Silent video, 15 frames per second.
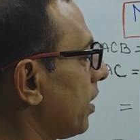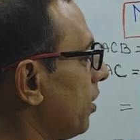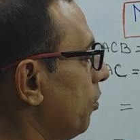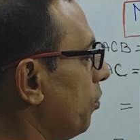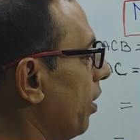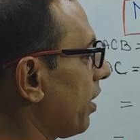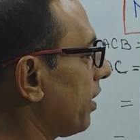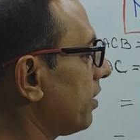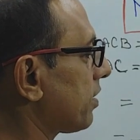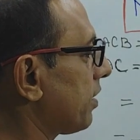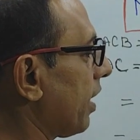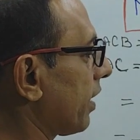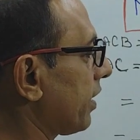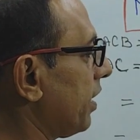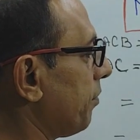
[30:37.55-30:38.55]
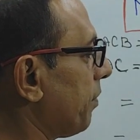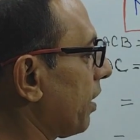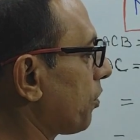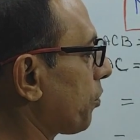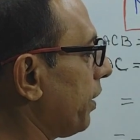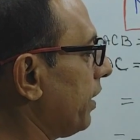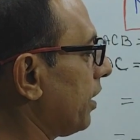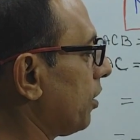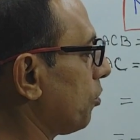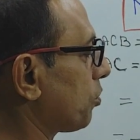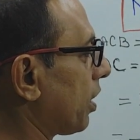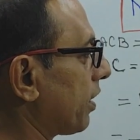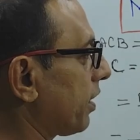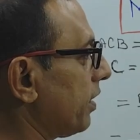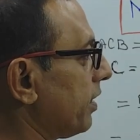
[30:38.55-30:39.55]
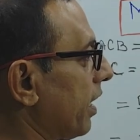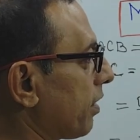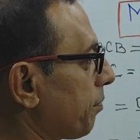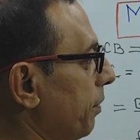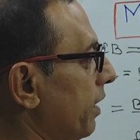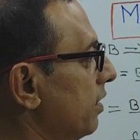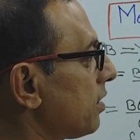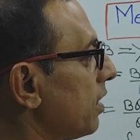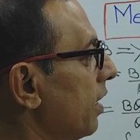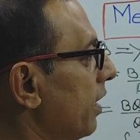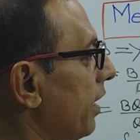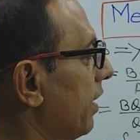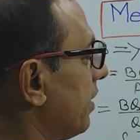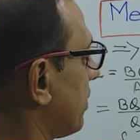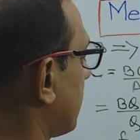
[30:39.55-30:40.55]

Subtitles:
QR is nothing but 20 to 30. That means it